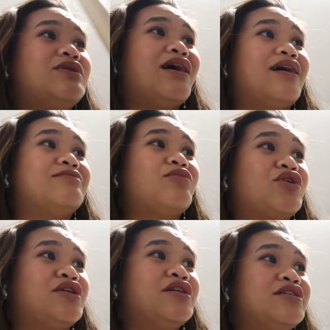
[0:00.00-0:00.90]
we got
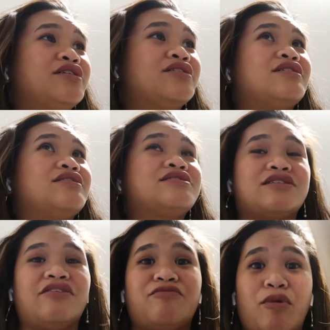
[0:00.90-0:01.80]
more
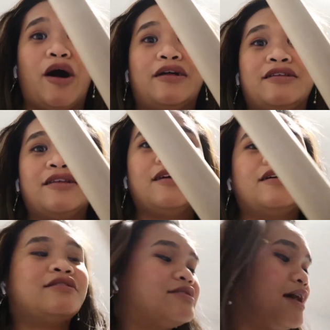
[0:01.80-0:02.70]
stuff bought
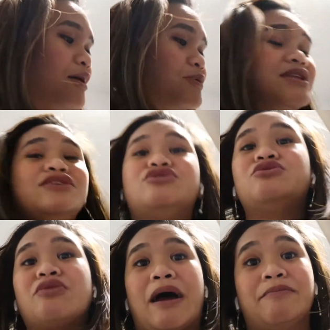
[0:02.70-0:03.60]
that we need
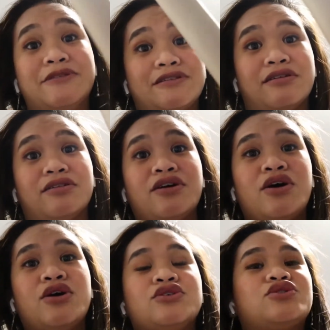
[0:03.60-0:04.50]
to wrap still.
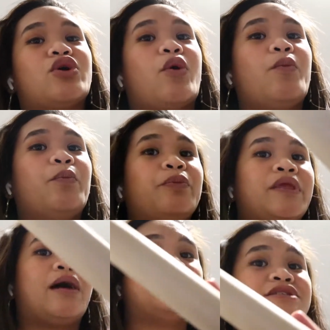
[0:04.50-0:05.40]
So
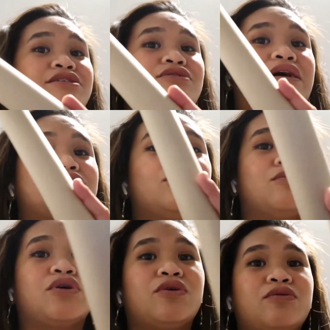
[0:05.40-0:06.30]
I'm gonna see you guys
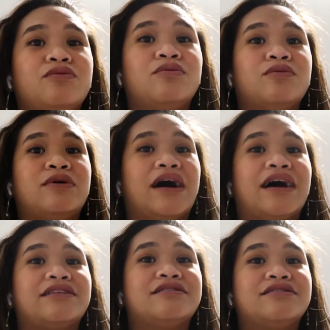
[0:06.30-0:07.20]
tomorrow at